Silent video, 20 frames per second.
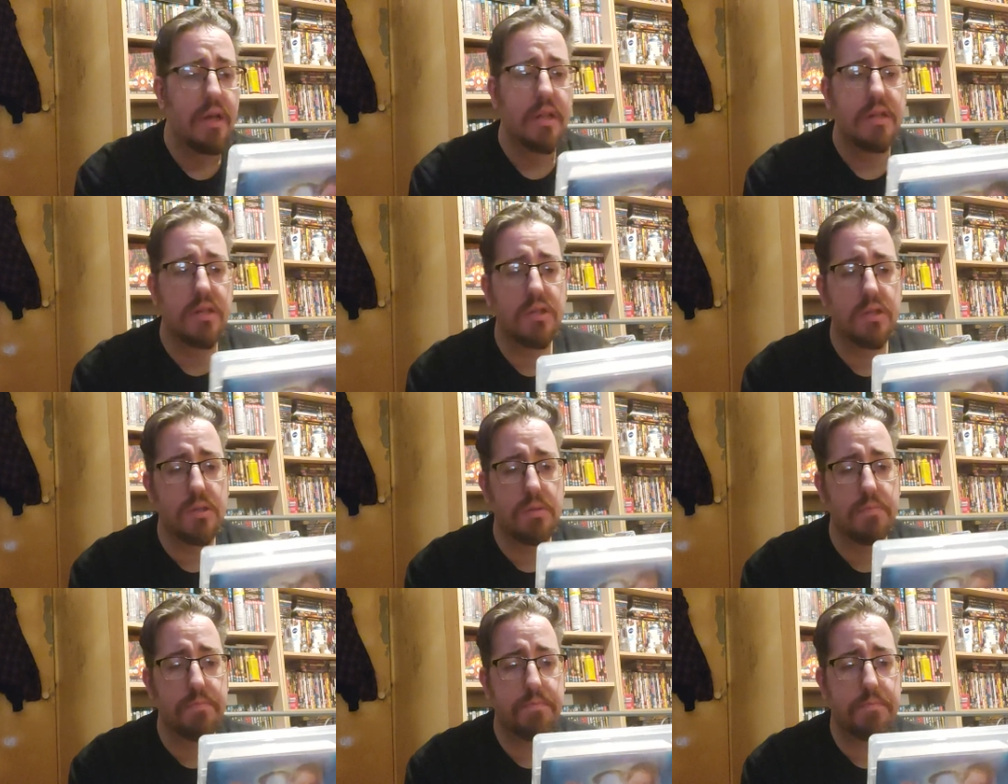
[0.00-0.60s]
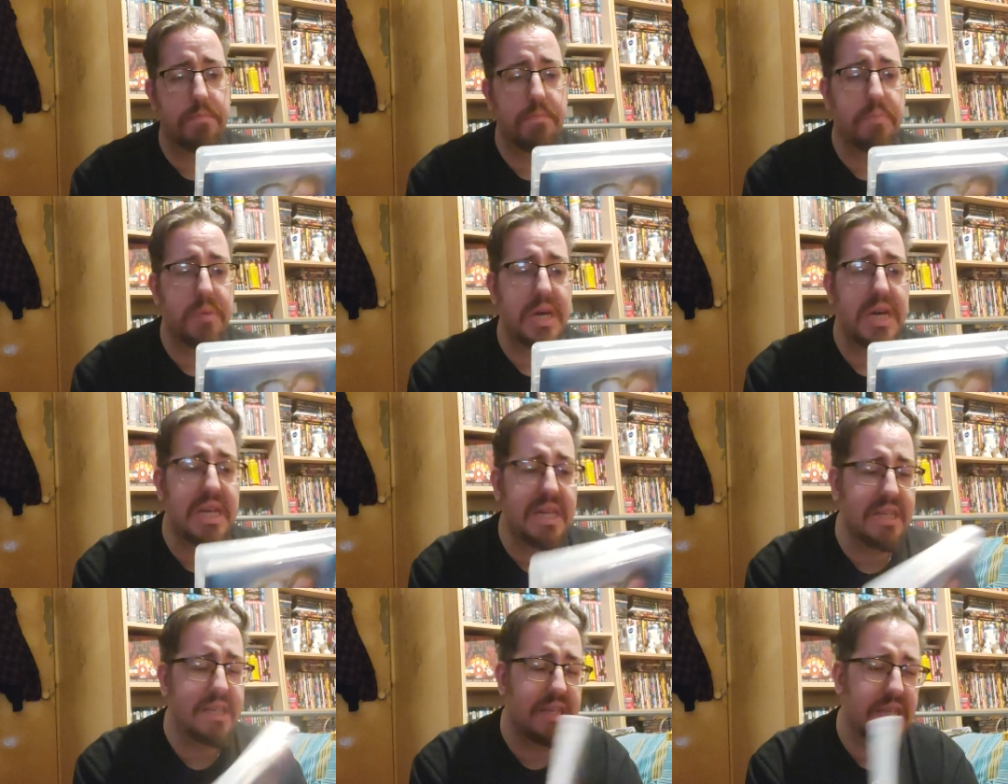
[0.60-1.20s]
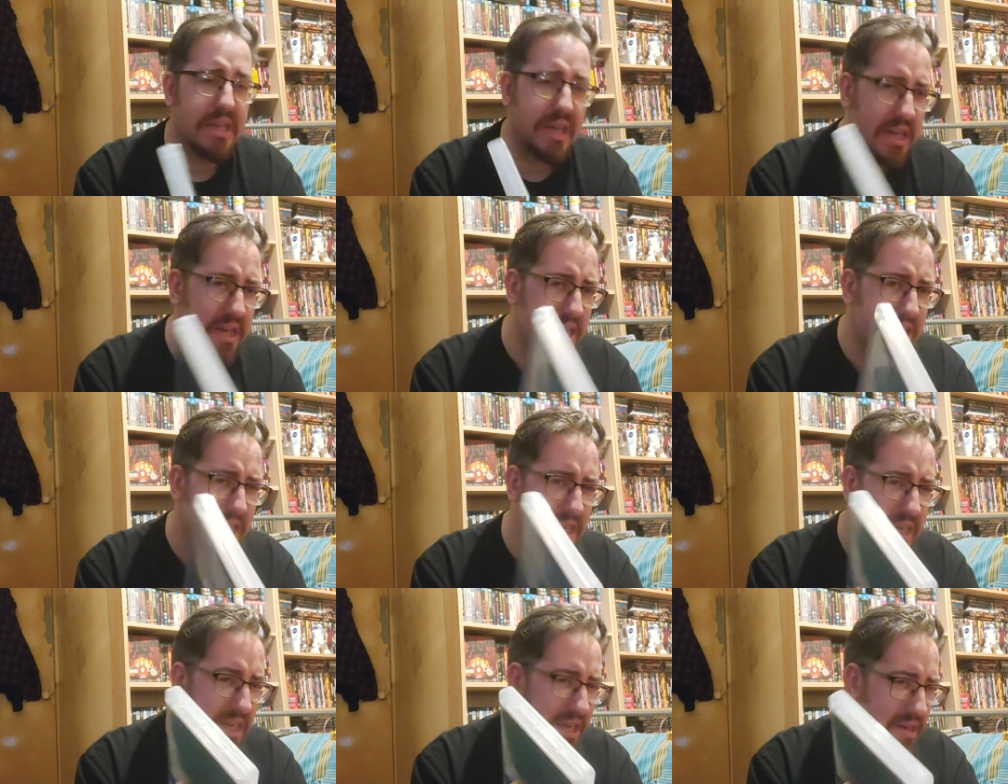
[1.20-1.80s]
This is
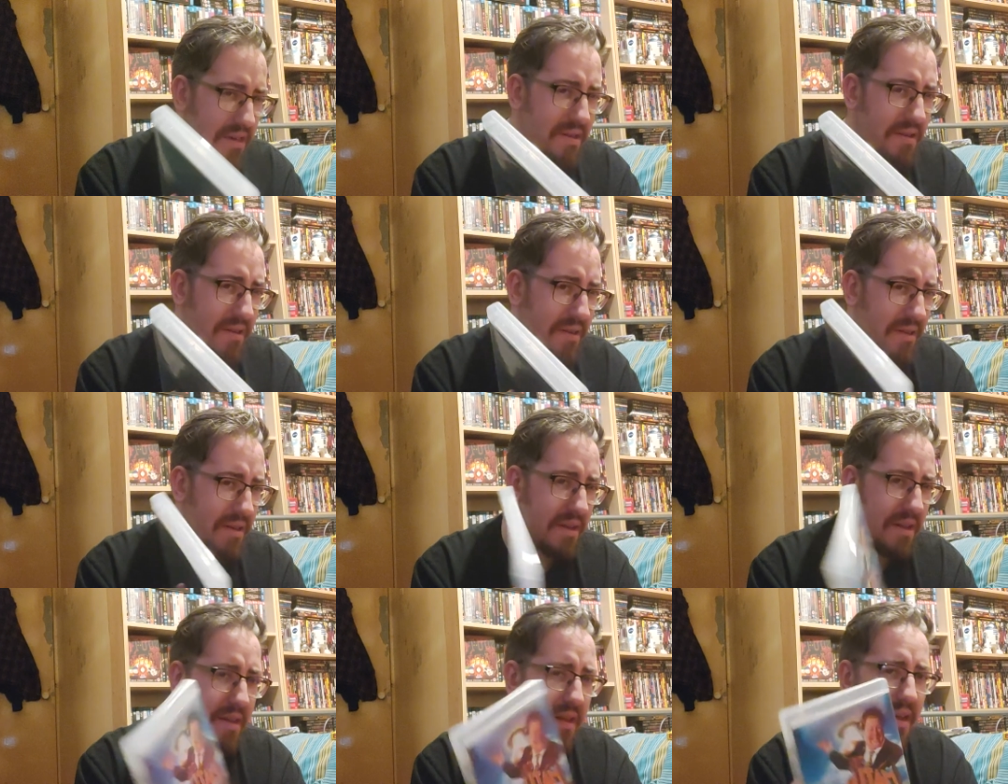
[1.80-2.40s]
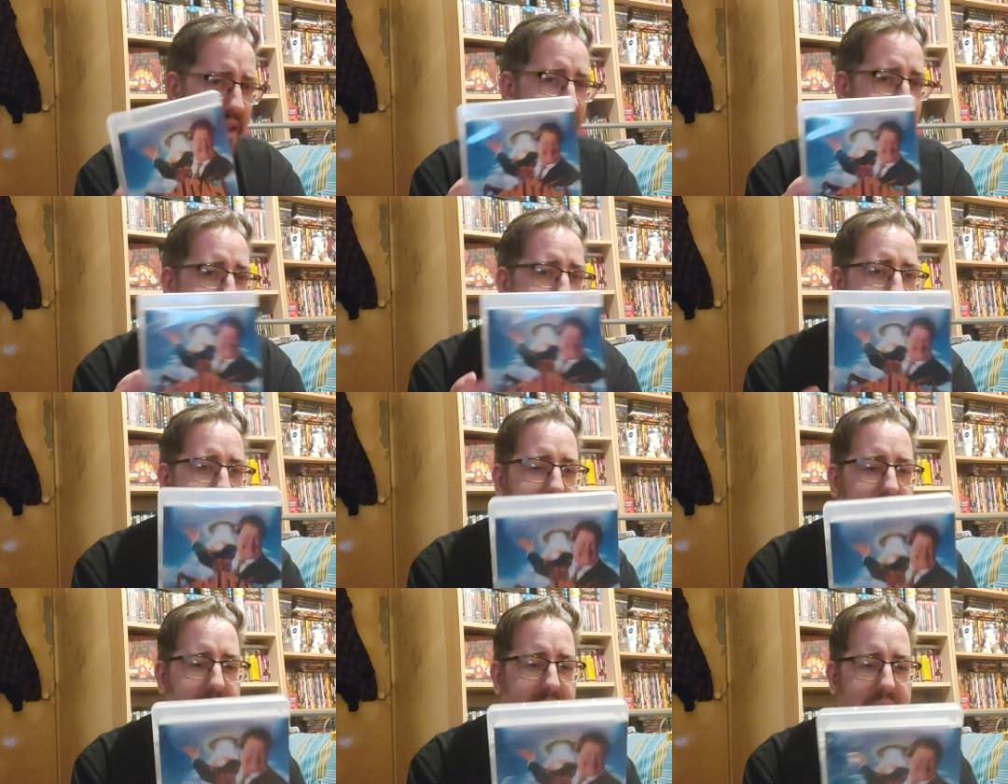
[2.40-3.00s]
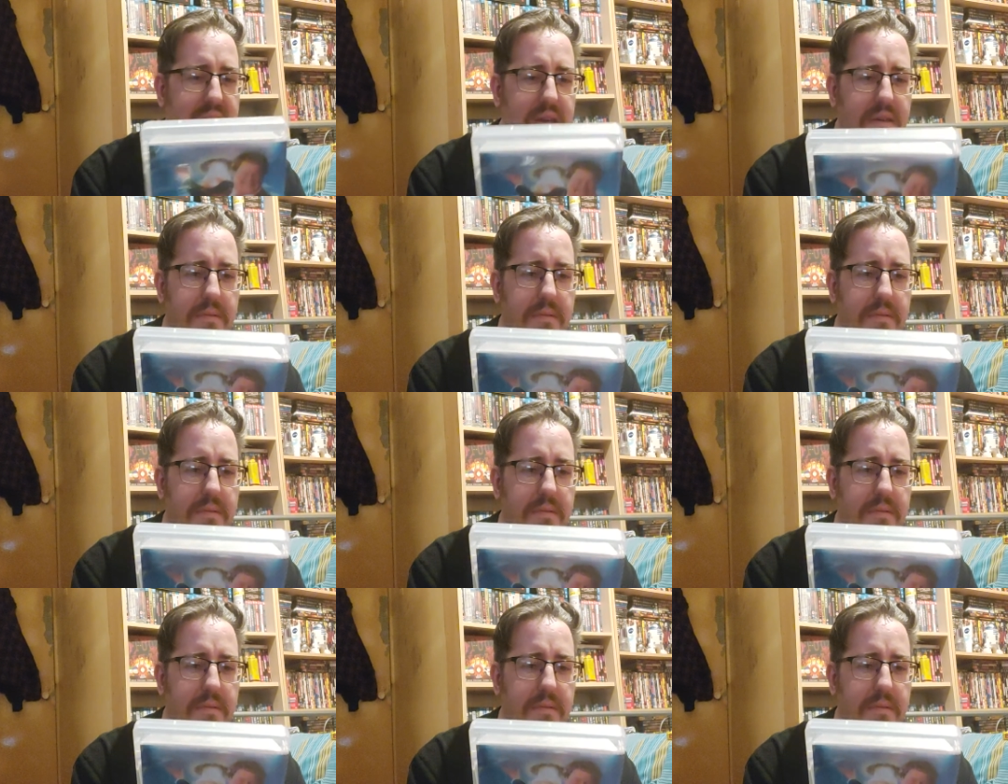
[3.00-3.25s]
basically not